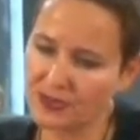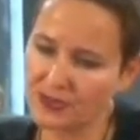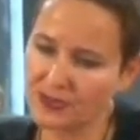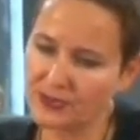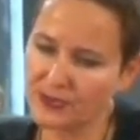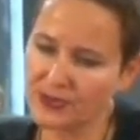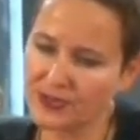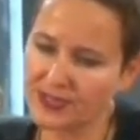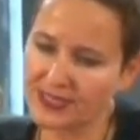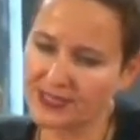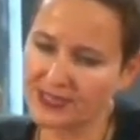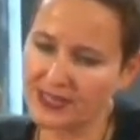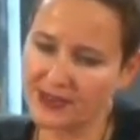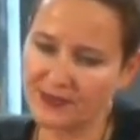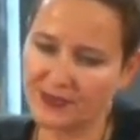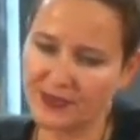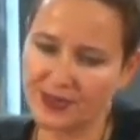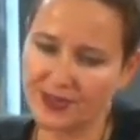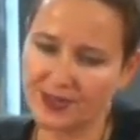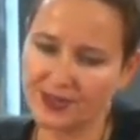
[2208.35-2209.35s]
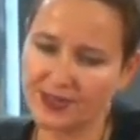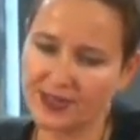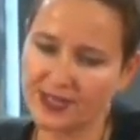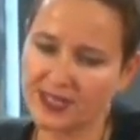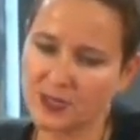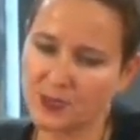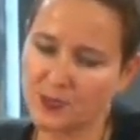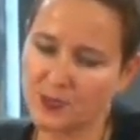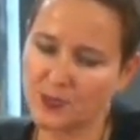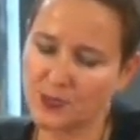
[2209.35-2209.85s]
through this
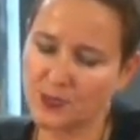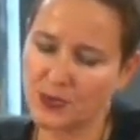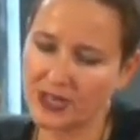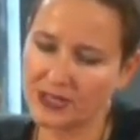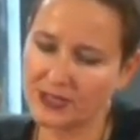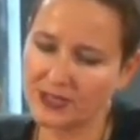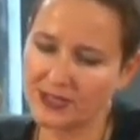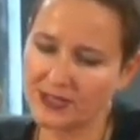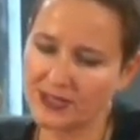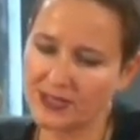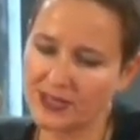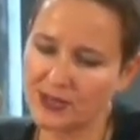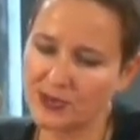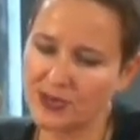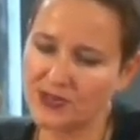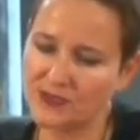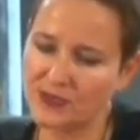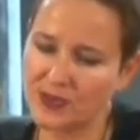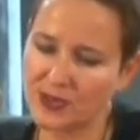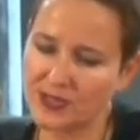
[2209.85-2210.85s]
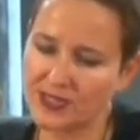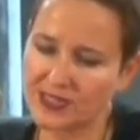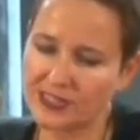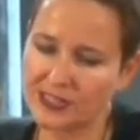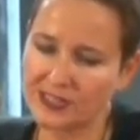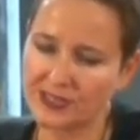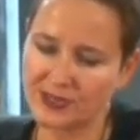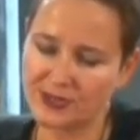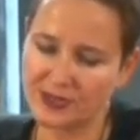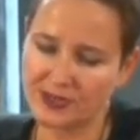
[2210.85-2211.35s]
effort expresses the
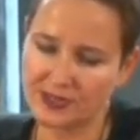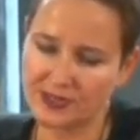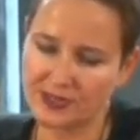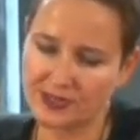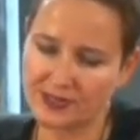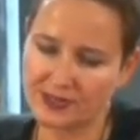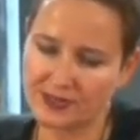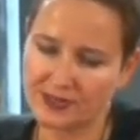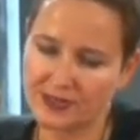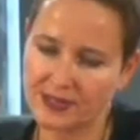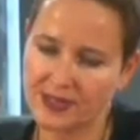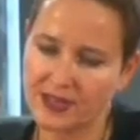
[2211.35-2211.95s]
universal interest,